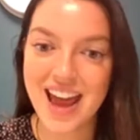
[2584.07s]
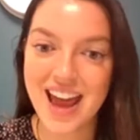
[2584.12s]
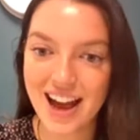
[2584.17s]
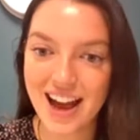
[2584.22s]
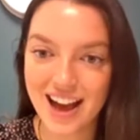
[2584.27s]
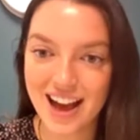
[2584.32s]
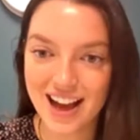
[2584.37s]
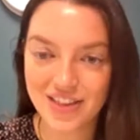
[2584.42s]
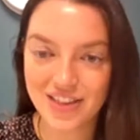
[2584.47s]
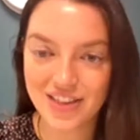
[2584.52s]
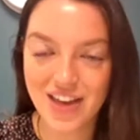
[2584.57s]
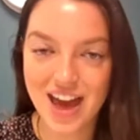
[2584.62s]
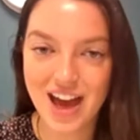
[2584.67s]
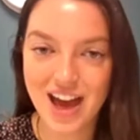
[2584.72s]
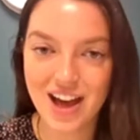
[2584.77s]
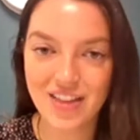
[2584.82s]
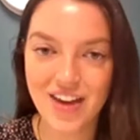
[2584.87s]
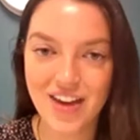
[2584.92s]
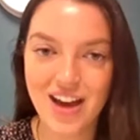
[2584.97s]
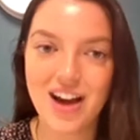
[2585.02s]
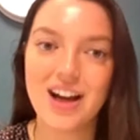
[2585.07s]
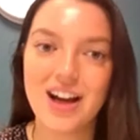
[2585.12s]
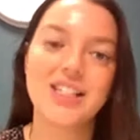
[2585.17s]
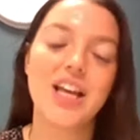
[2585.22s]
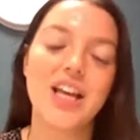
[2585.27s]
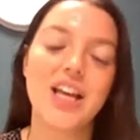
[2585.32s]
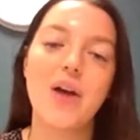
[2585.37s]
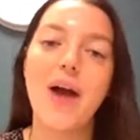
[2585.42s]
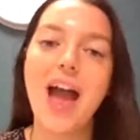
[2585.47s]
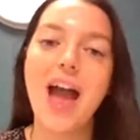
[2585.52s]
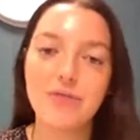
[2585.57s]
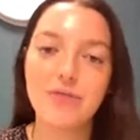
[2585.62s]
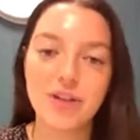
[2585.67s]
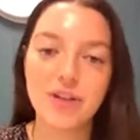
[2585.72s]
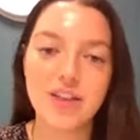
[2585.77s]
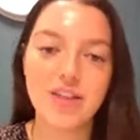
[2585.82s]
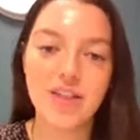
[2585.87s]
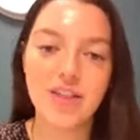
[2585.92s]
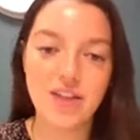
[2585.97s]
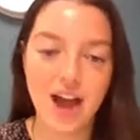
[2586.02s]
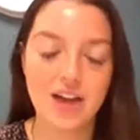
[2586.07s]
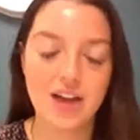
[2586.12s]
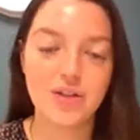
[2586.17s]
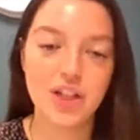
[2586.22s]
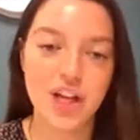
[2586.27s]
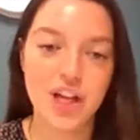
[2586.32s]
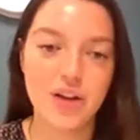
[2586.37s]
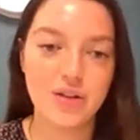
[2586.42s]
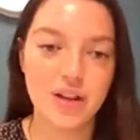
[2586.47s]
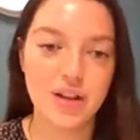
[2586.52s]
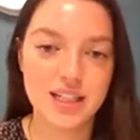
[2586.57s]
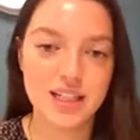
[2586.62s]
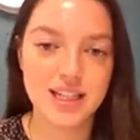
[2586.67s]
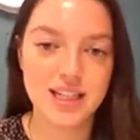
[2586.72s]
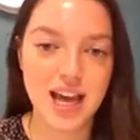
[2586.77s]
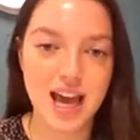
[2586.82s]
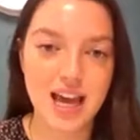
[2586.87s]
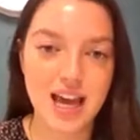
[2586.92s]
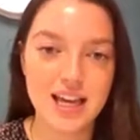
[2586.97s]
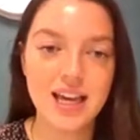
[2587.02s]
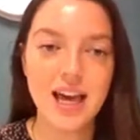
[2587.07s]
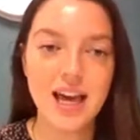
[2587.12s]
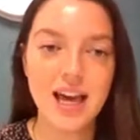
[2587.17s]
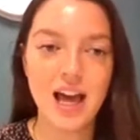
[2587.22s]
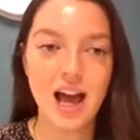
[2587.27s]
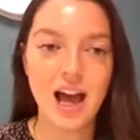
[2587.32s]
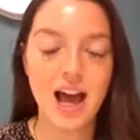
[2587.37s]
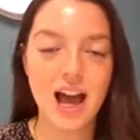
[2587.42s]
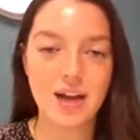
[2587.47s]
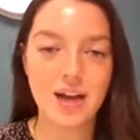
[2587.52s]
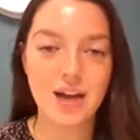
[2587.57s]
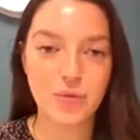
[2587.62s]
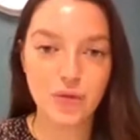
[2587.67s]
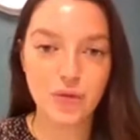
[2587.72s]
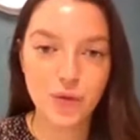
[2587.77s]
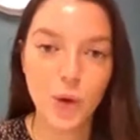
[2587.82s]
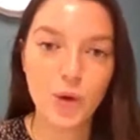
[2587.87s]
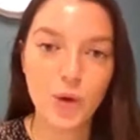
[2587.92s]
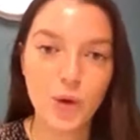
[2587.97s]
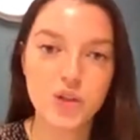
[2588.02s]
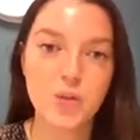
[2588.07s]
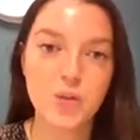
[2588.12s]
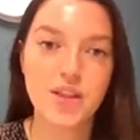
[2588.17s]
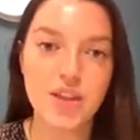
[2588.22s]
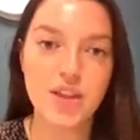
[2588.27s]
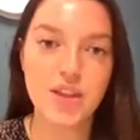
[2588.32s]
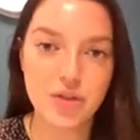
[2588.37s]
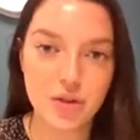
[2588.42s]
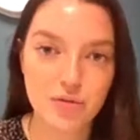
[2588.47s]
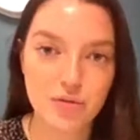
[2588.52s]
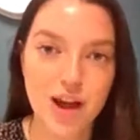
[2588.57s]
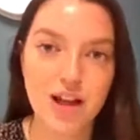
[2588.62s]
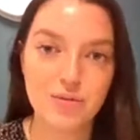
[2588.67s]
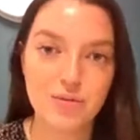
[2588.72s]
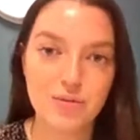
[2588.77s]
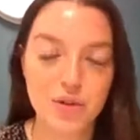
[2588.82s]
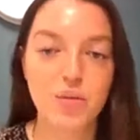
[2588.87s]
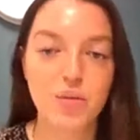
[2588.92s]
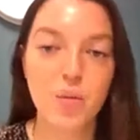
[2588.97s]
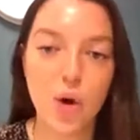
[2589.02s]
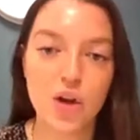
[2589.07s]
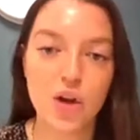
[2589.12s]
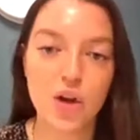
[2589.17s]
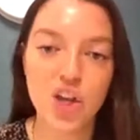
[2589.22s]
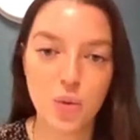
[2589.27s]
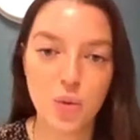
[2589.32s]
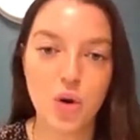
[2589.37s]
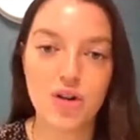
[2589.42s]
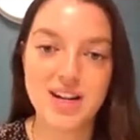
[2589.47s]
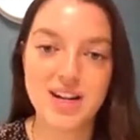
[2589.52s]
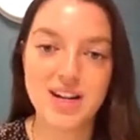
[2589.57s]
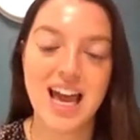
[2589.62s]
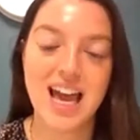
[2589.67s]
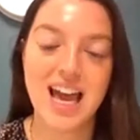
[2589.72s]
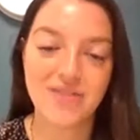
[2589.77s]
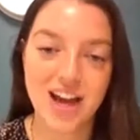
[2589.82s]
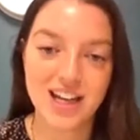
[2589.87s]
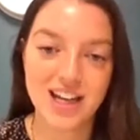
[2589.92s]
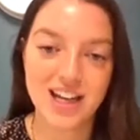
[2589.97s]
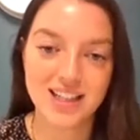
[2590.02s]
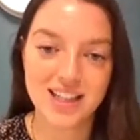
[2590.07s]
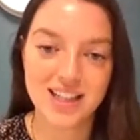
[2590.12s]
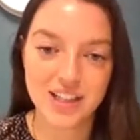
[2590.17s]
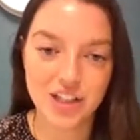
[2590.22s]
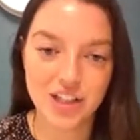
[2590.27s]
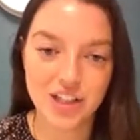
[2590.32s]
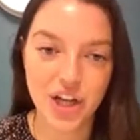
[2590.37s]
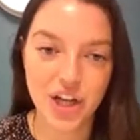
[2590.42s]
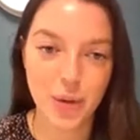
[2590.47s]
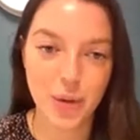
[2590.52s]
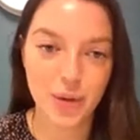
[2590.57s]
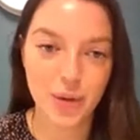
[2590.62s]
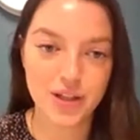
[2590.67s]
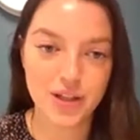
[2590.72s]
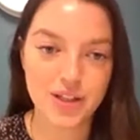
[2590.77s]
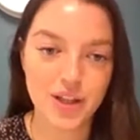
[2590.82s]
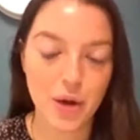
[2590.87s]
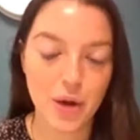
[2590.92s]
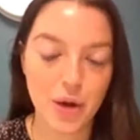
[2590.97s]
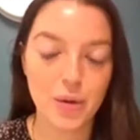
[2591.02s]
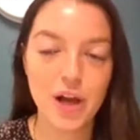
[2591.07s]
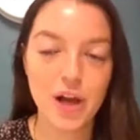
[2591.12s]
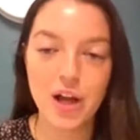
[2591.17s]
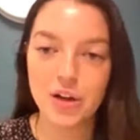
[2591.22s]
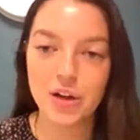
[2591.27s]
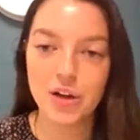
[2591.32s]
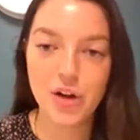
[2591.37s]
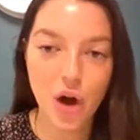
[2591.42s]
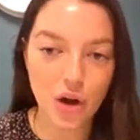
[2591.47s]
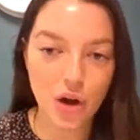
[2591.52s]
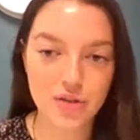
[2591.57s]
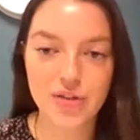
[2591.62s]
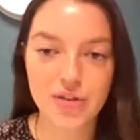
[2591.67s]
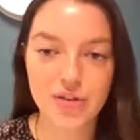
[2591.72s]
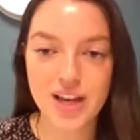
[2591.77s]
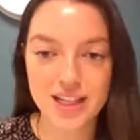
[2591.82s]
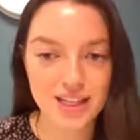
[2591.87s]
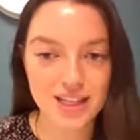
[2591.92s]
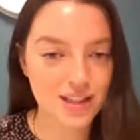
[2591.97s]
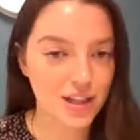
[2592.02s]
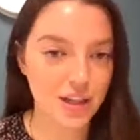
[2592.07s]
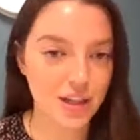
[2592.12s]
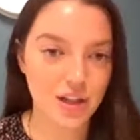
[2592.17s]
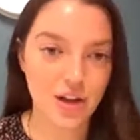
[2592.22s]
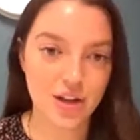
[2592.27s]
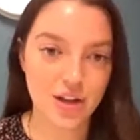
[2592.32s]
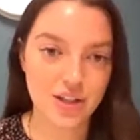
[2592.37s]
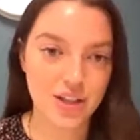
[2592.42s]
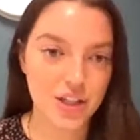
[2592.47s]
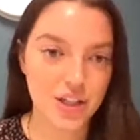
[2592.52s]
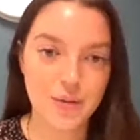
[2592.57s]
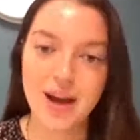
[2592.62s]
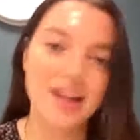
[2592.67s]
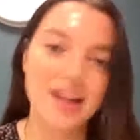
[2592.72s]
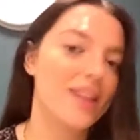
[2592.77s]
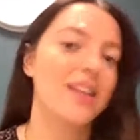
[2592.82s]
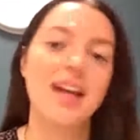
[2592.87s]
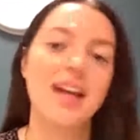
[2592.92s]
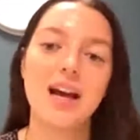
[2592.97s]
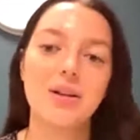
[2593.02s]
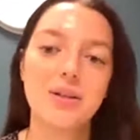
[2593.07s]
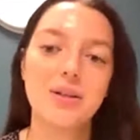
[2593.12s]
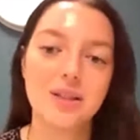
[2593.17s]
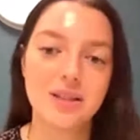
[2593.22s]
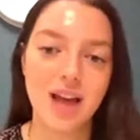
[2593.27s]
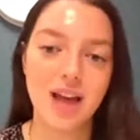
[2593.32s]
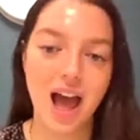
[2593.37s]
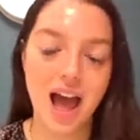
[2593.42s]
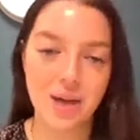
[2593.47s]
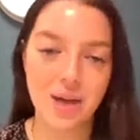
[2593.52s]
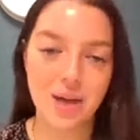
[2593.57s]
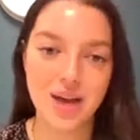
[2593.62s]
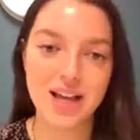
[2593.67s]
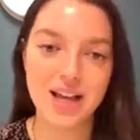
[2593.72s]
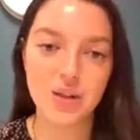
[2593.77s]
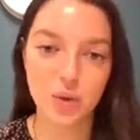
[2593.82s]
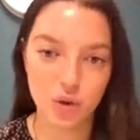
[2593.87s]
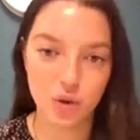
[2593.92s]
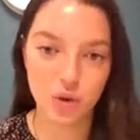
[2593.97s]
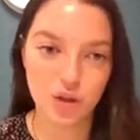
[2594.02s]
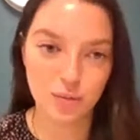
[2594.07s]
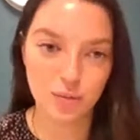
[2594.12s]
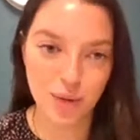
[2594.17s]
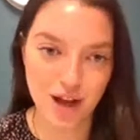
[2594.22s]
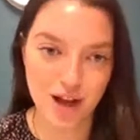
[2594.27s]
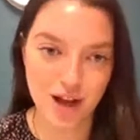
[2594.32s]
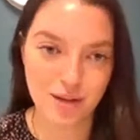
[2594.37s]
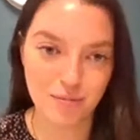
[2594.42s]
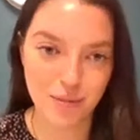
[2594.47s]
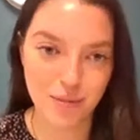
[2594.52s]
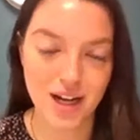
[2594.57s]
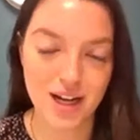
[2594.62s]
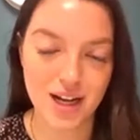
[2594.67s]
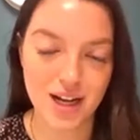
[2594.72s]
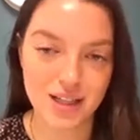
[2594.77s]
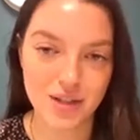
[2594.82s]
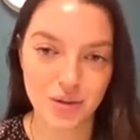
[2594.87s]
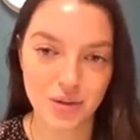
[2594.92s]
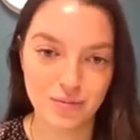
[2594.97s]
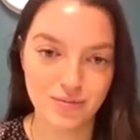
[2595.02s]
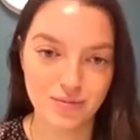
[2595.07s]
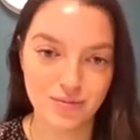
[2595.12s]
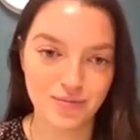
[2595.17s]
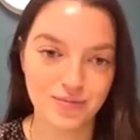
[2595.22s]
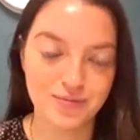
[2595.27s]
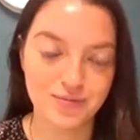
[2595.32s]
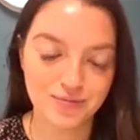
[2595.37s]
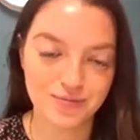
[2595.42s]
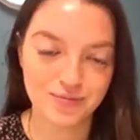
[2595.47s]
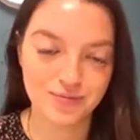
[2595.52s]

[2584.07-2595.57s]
They are. So everything that I've shown you today falls within the realms of what you already have access to. So none of this is going to cost you anything else. It's all part and parcel.